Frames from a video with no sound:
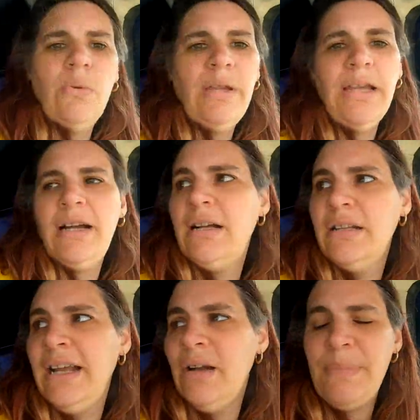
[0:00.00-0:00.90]
We are
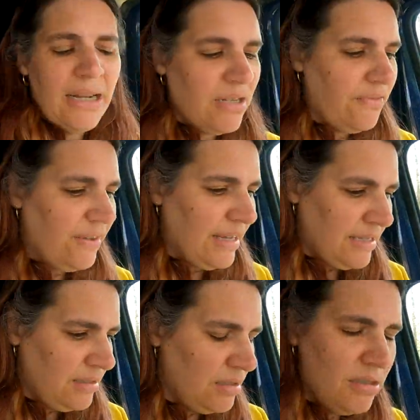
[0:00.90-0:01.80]
now back at the
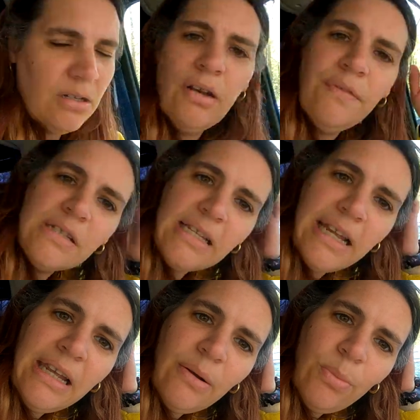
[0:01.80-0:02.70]
van.
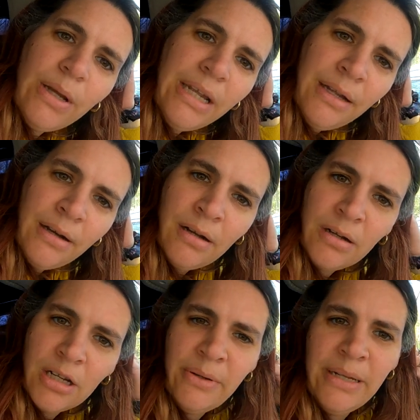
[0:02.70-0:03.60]
Obviously, we are
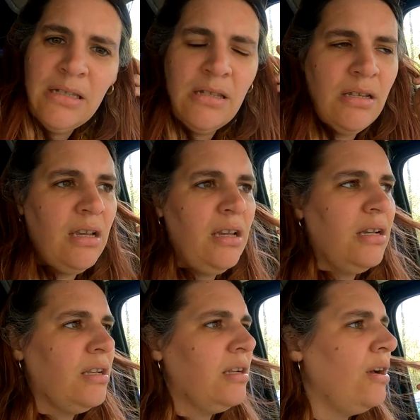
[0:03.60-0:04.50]
going
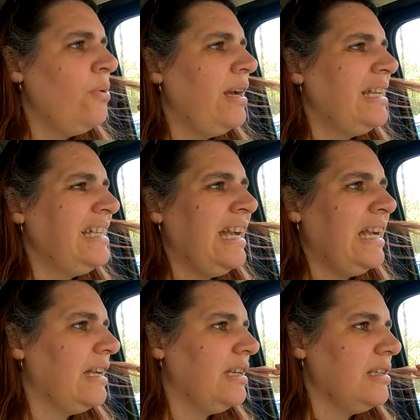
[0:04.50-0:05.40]
to go and
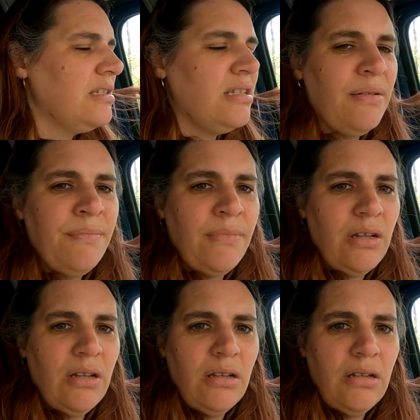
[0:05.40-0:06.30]
get some
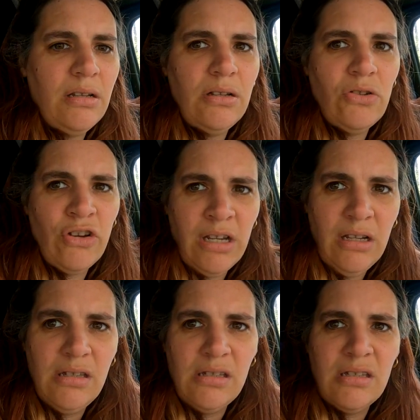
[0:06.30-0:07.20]

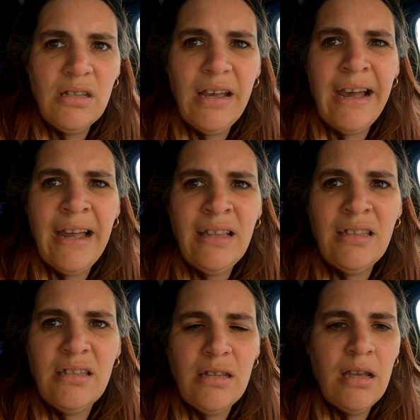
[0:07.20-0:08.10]
drinks
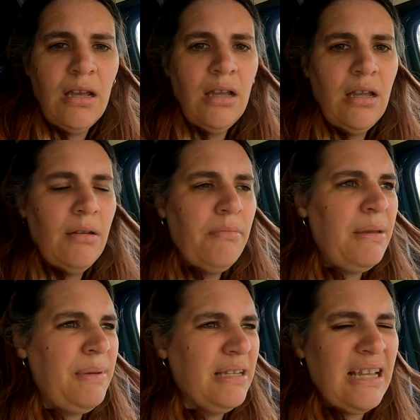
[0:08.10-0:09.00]
and
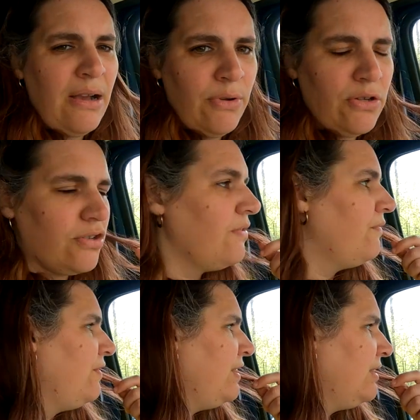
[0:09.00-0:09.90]
maybe a sandwich or
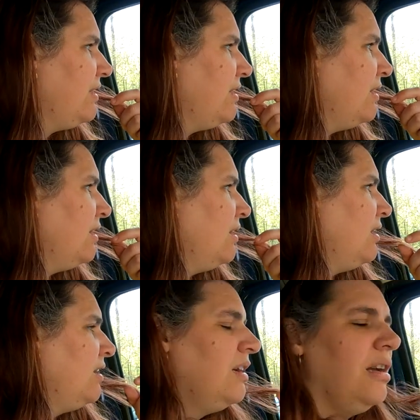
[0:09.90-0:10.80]
something
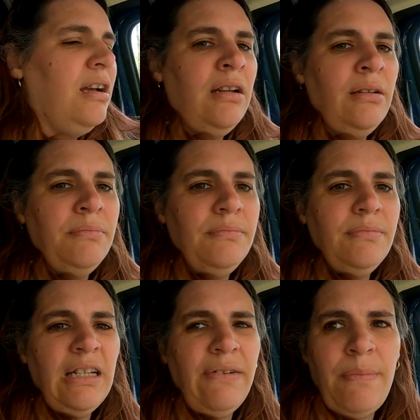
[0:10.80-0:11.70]
um,
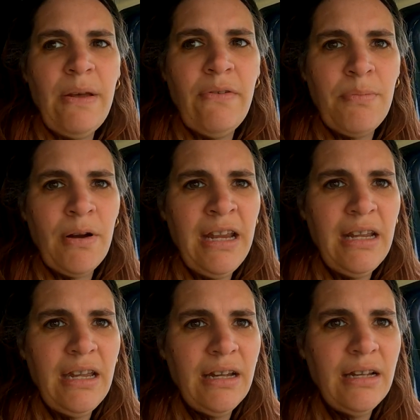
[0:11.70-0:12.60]
and have a bit of a
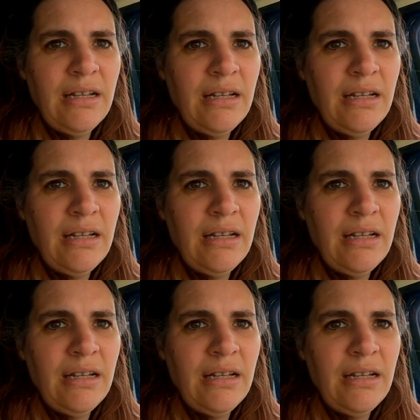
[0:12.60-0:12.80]
break.